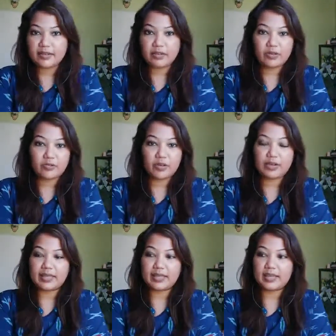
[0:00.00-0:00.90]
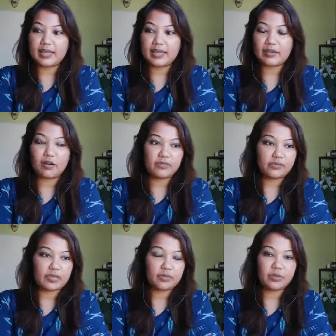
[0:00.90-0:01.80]
Even if you're in an
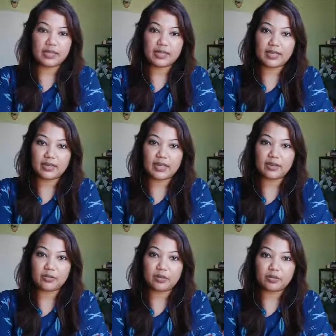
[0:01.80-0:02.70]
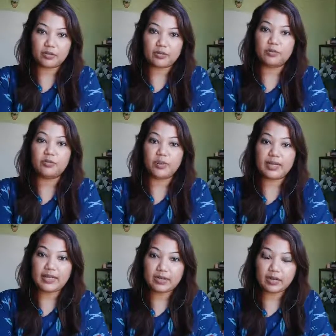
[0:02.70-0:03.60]
office working and you want to do
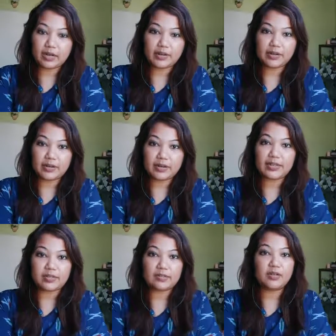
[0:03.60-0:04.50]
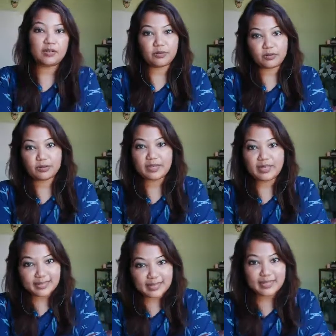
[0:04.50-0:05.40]
well in your career, it is not going to
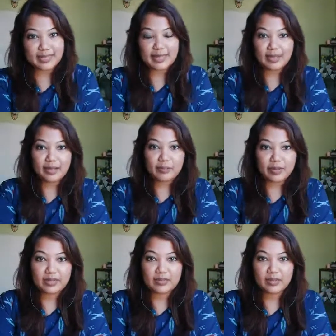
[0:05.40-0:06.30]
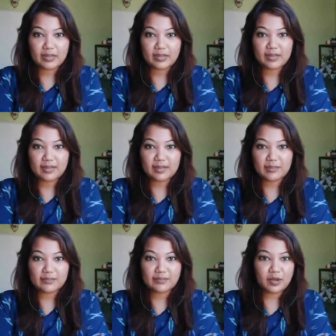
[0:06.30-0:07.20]
be easy. But
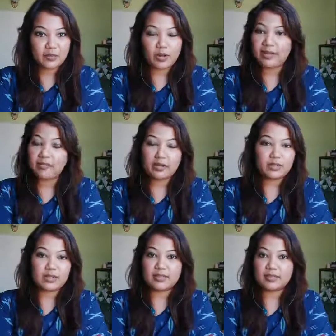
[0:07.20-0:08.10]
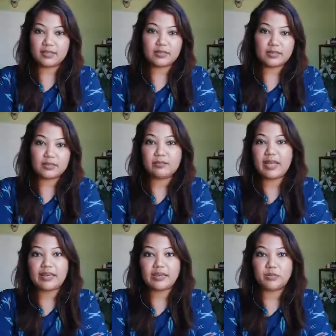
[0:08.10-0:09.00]
whatever it is, just
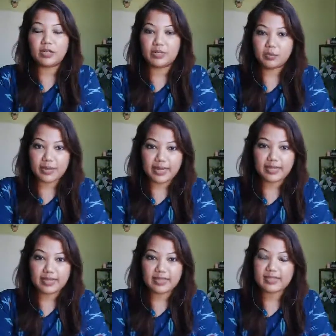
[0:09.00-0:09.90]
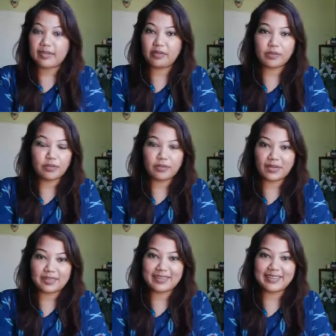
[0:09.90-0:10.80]
make it worthwhile. It's never going to be
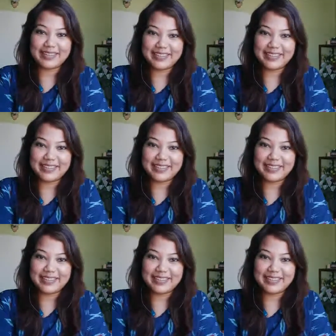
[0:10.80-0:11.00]
easy.